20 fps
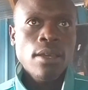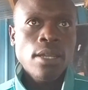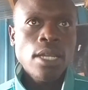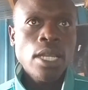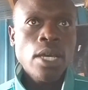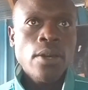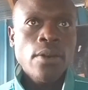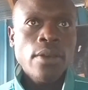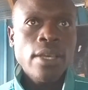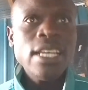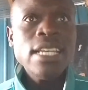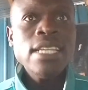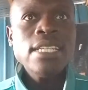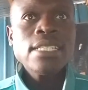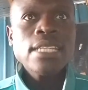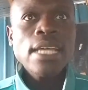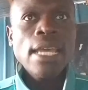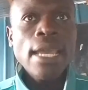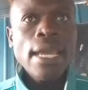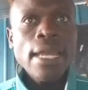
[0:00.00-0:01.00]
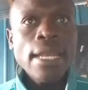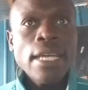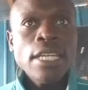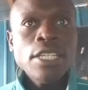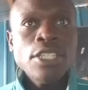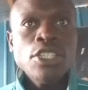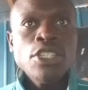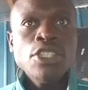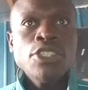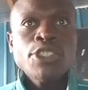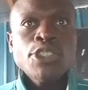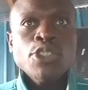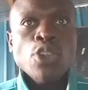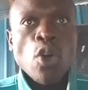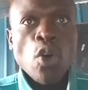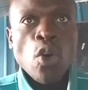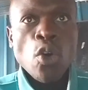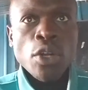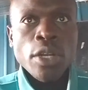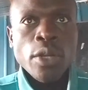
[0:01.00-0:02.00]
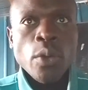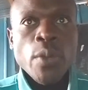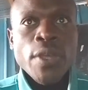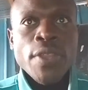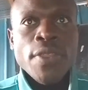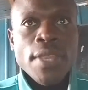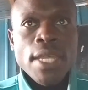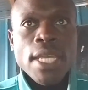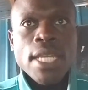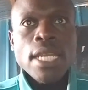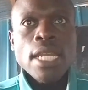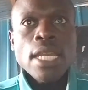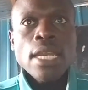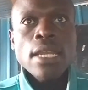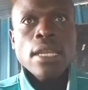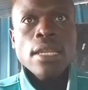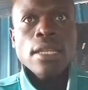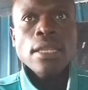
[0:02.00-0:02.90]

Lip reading: Now, is energy stored within